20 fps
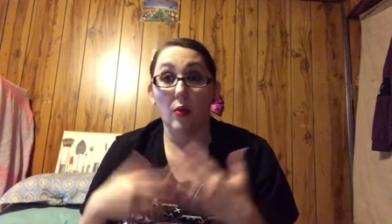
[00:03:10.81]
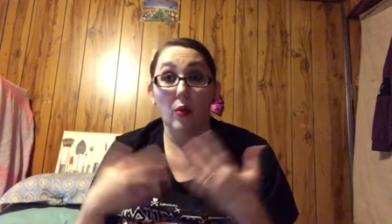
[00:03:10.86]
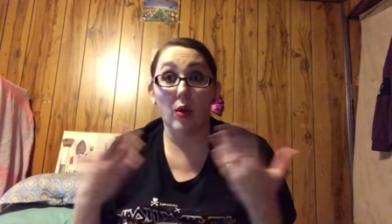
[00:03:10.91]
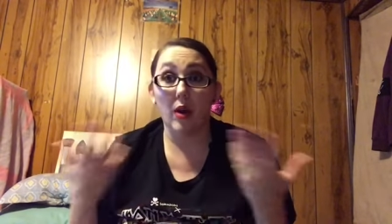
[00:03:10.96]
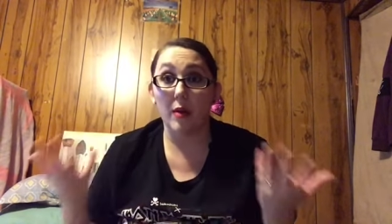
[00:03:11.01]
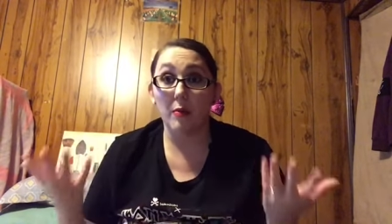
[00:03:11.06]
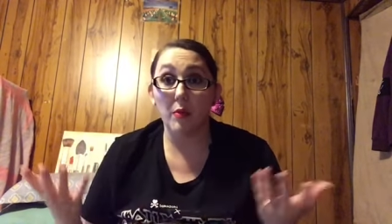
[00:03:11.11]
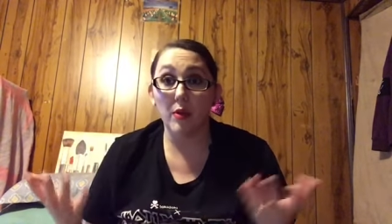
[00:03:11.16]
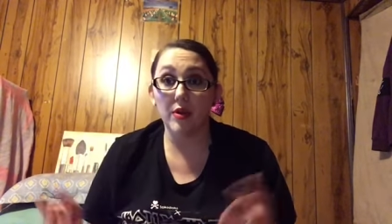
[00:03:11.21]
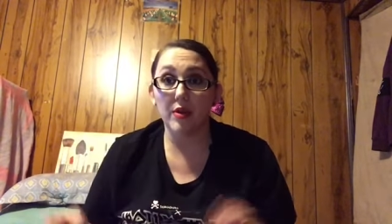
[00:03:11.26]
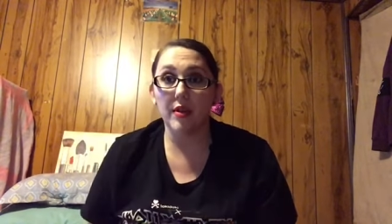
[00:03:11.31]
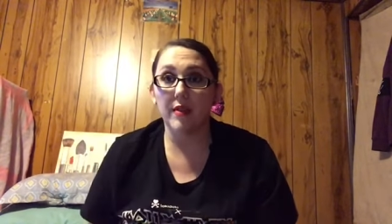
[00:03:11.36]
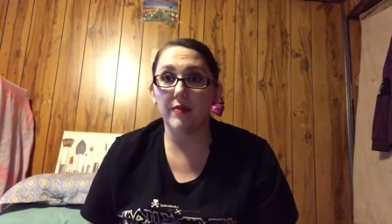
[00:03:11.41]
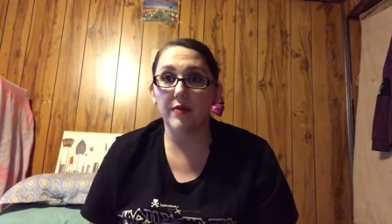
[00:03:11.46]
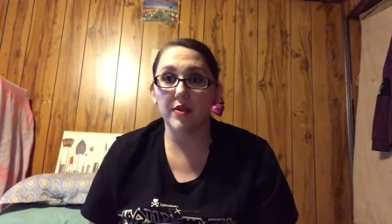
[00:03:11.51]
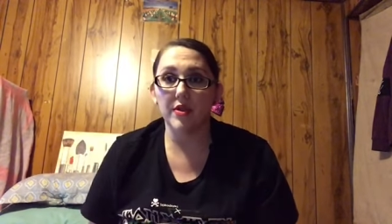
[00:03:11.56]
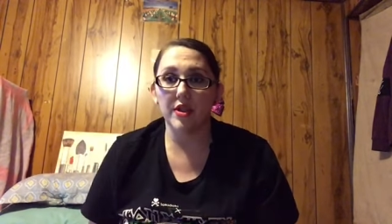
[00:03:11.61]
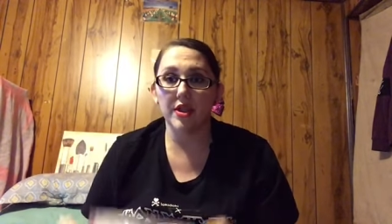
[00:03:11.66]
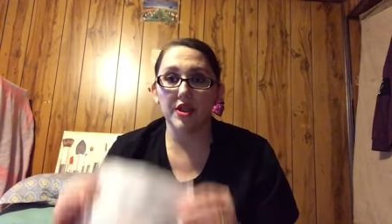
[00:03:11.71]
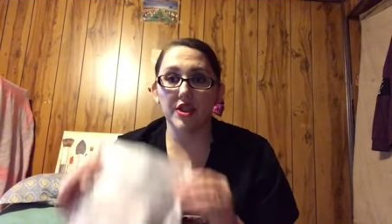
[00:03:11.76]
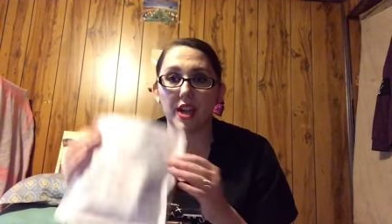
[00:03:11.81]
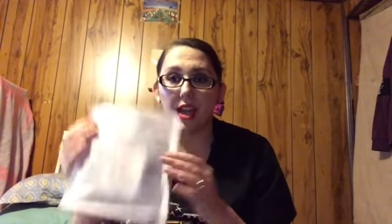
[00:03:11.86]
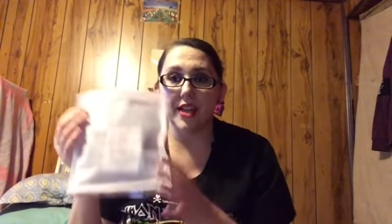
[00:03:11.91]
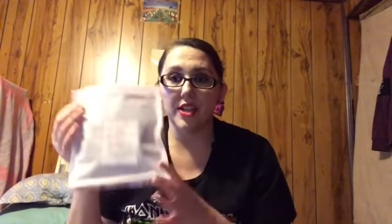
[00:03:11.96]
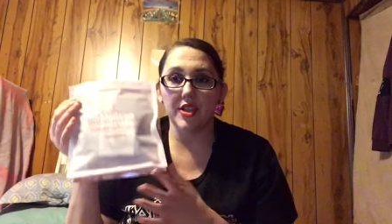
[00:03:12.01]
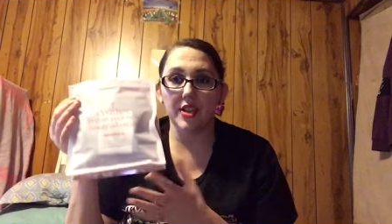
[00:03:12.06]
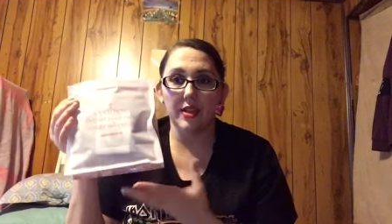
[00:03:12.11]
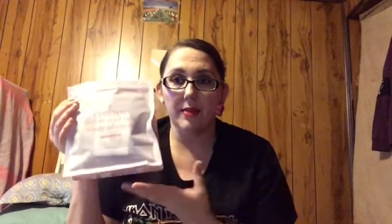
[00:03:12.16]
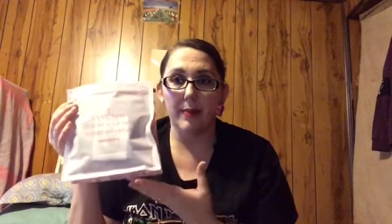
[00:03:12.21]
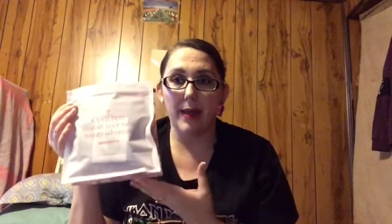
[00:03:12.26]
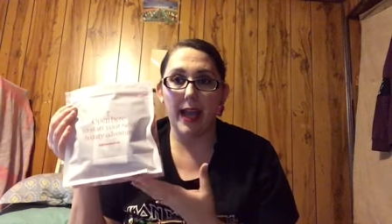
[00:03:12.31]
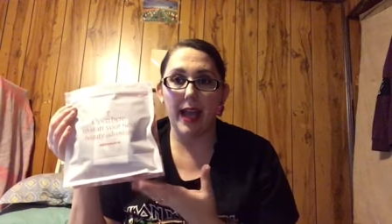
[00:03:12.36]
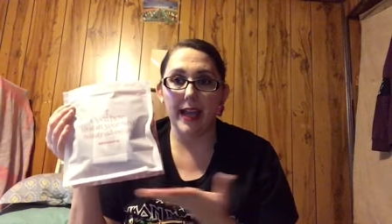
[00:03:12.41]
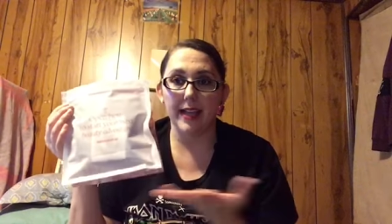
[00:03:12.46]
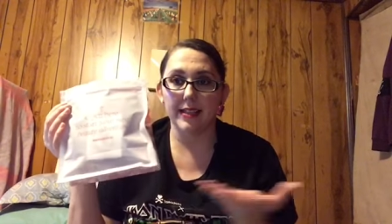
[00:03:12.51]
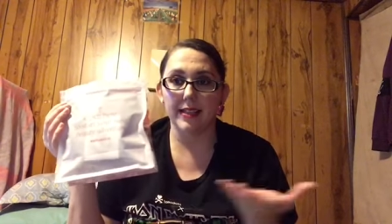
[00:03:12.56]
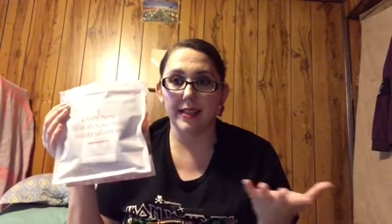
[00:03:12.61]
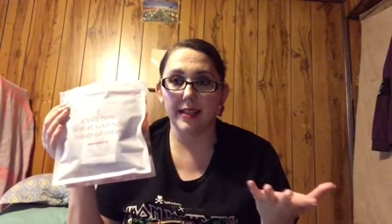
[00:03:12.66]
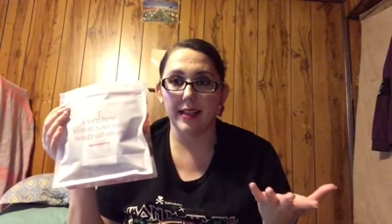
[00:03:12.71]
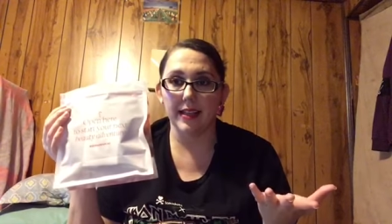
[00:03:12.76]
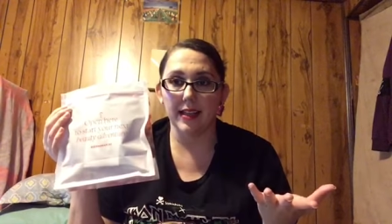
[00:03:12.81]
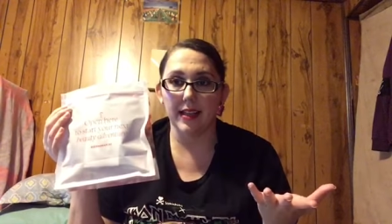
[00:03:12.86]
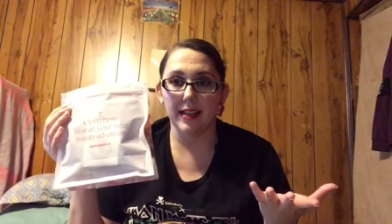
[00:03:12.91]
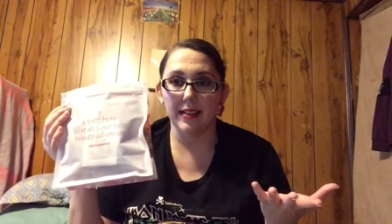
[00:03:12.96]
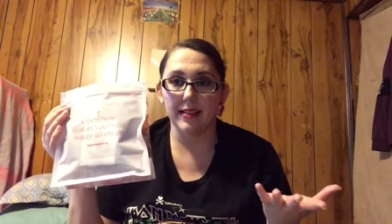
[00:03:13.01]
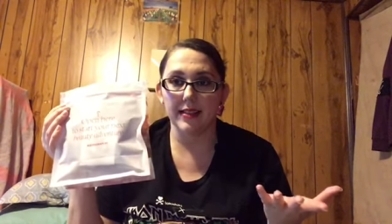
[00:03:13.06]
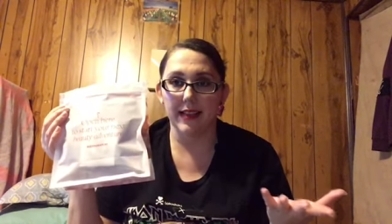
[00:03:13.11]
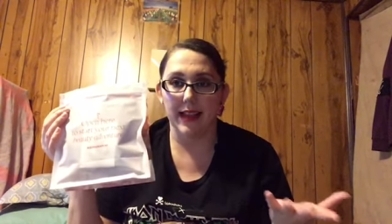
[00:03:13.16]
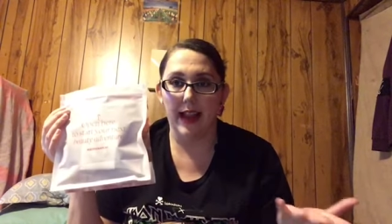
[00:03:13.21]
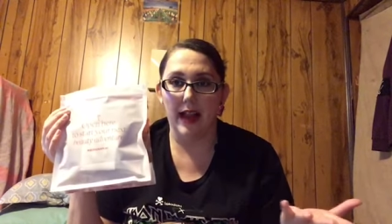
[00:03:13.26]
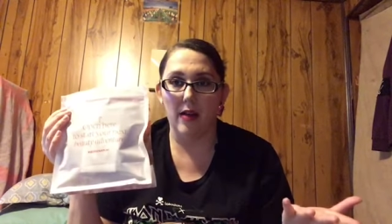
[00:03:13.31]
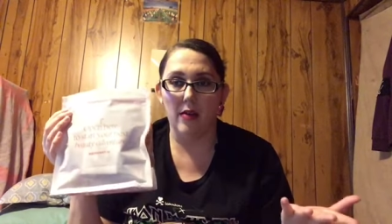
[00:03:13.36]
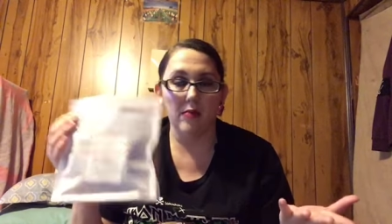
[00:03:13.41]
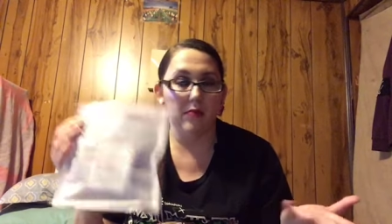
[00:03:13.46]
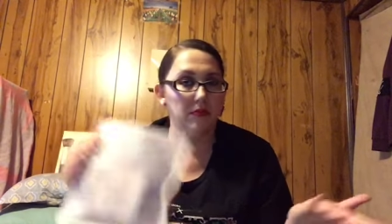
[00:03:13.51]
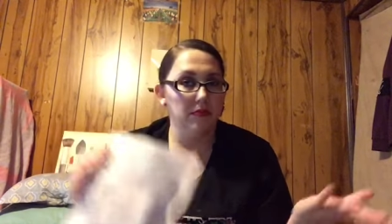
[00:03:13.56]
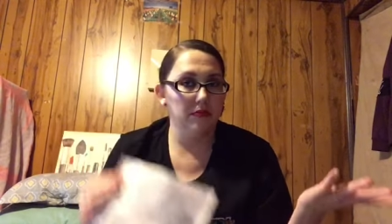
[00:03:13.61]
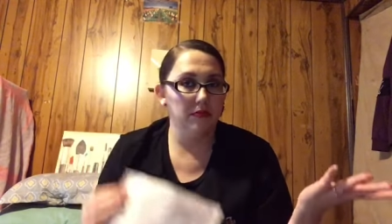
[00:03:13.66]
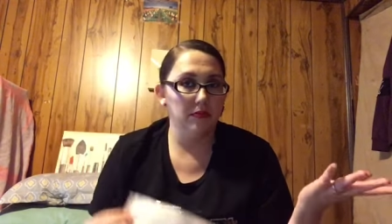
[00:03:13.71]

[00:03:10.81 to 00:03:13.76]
Or I'm wondering if they're just changing the bag to this now.